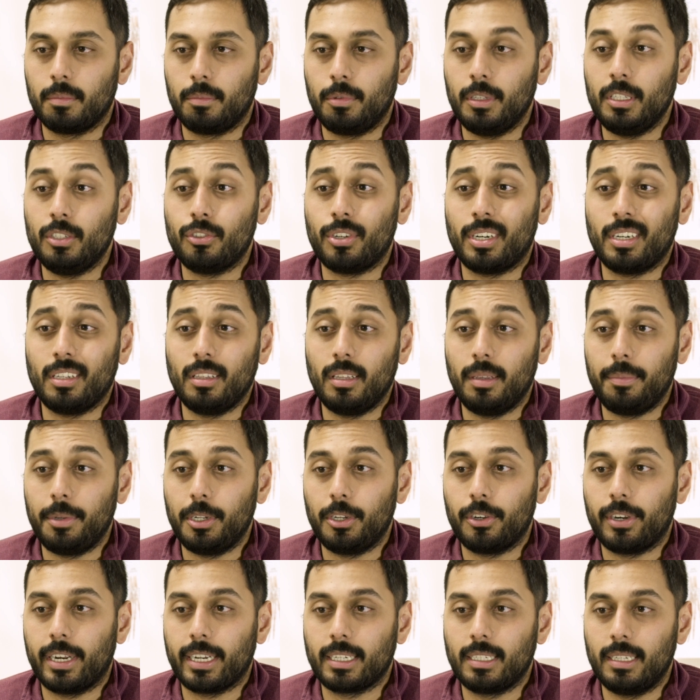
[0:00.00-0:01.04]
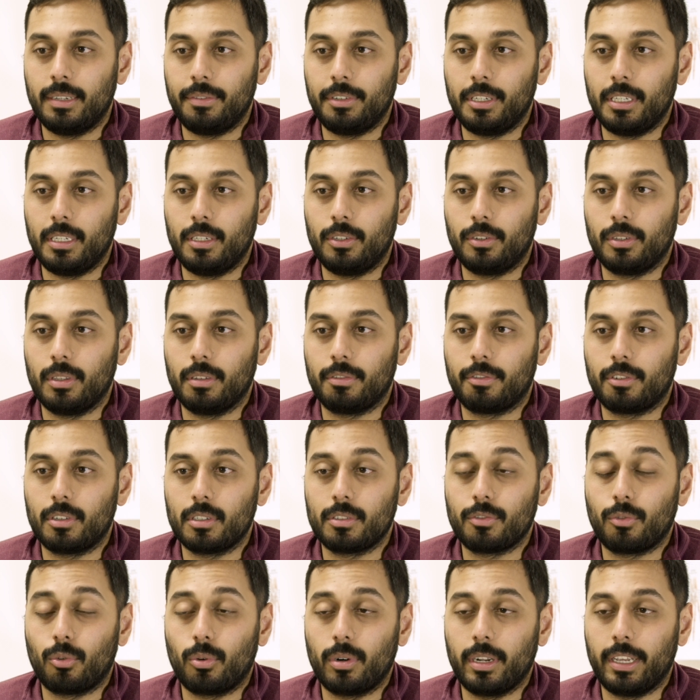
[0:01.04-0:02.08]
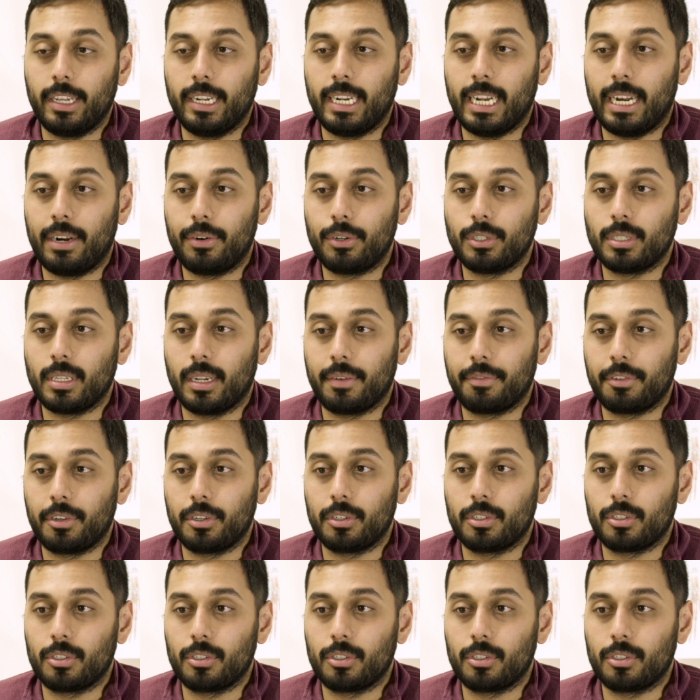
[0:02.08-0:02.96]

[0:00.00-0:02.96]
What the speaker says: Please try to limit your activity during the first 48 hours after your